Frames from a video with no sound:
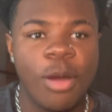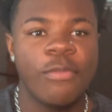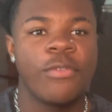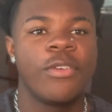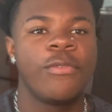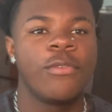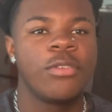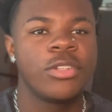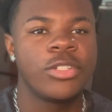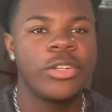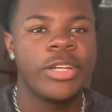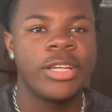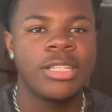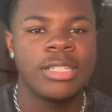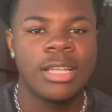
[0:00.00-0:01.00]
freeform
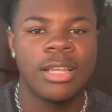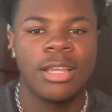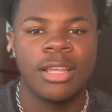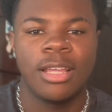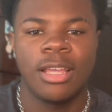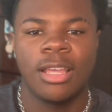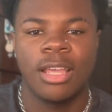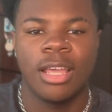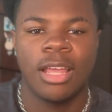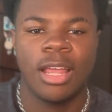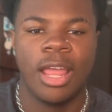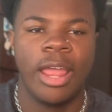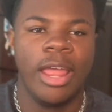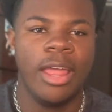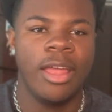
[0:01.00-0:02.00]
dreads.
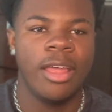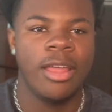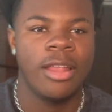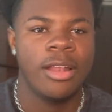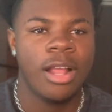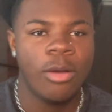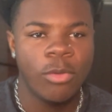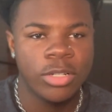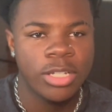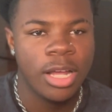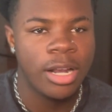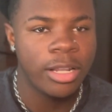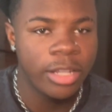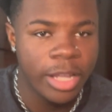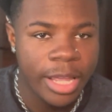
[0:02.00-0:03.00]
And I want
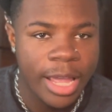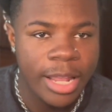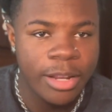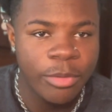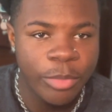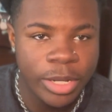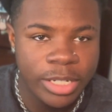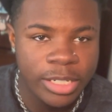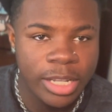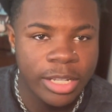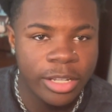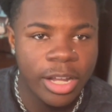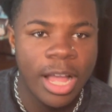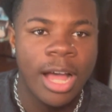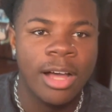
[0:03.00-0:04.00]
y'all to look at them bitches
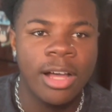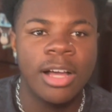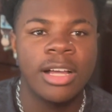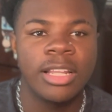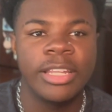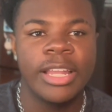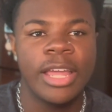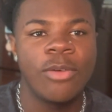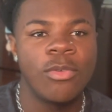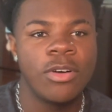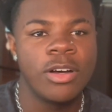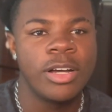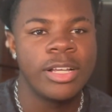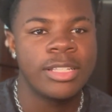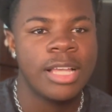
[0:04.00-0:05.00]
and look how ugly they
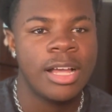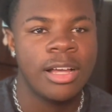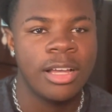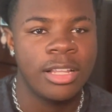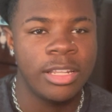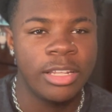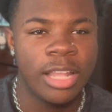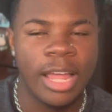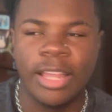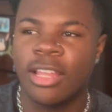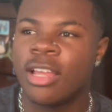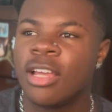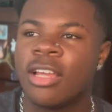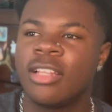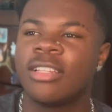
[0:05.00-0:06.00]
was, how ugly, like,
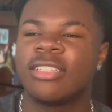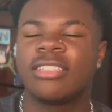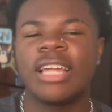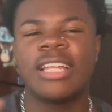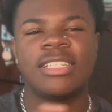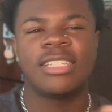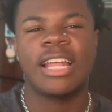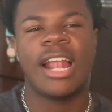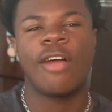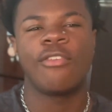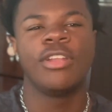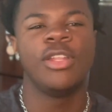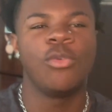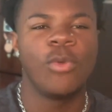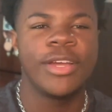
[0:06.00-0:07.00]
the stages that I
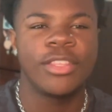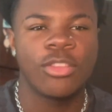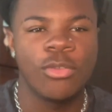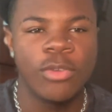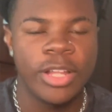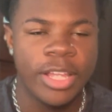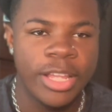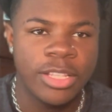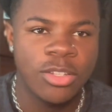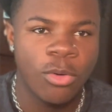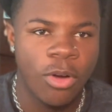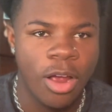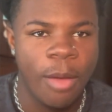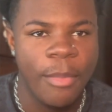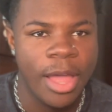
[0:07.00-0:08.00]
really went through to get to
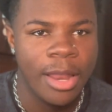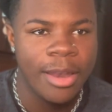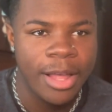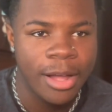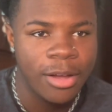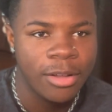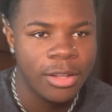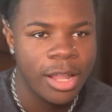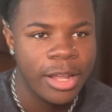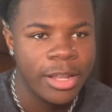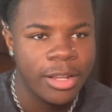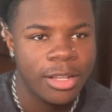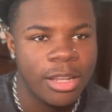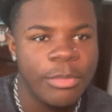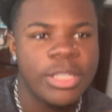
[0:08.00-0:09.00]
where I'm at now.
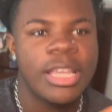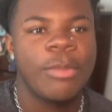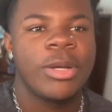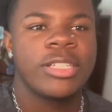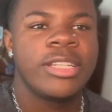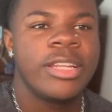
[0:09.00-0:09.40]
Like, let me take my shit